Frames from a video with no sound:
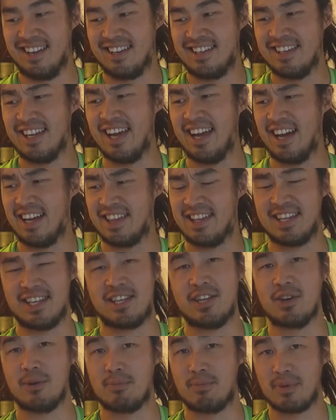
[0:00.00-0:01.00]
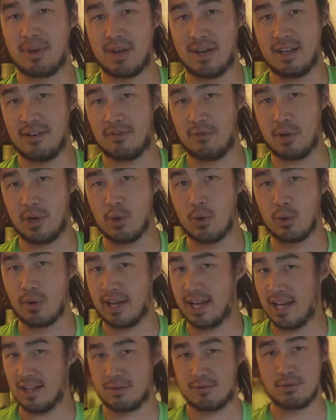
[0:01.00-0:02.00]
yeah, I think, you know, if we all
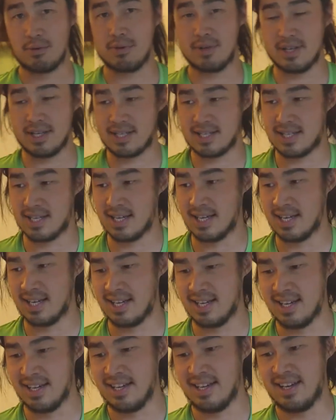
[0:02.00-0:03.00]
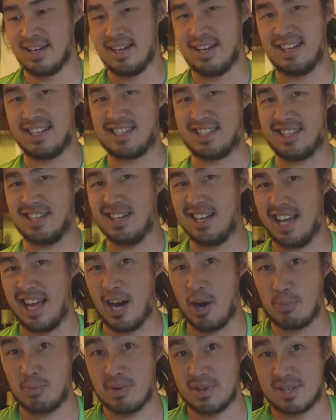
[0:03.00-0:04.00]
get through this, it's gonna
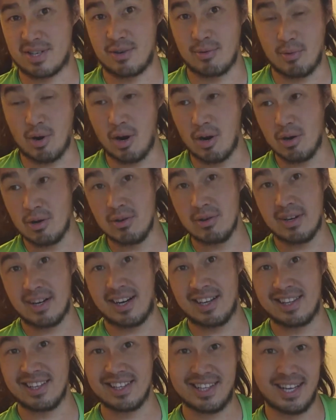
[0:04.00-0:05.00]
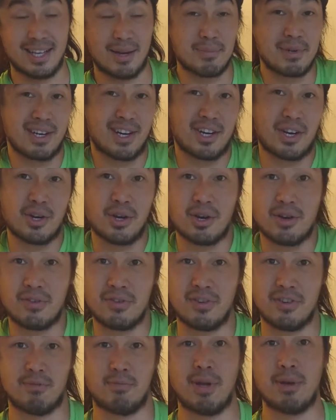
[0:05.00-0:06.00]
help us grow. And I think that, I mean, I don't know
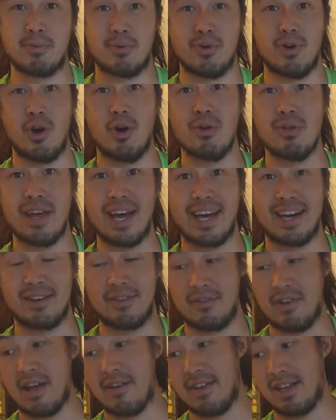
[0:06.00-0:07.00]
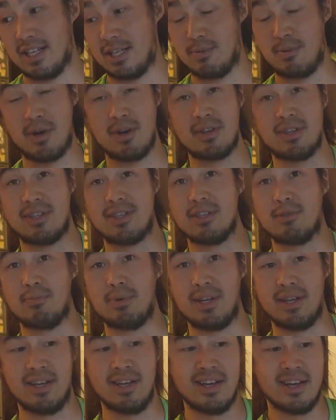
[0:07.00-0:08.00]
if people know that and have experiences,
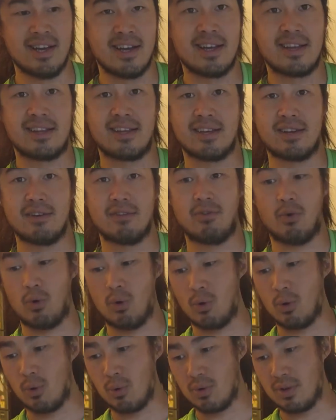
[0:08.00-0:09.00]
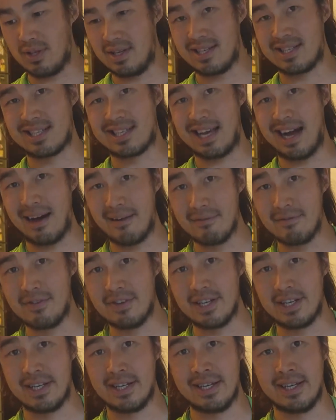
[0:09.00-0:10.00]
but think of all the
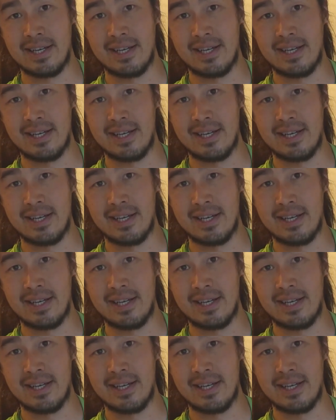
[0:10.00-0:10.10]
discomfort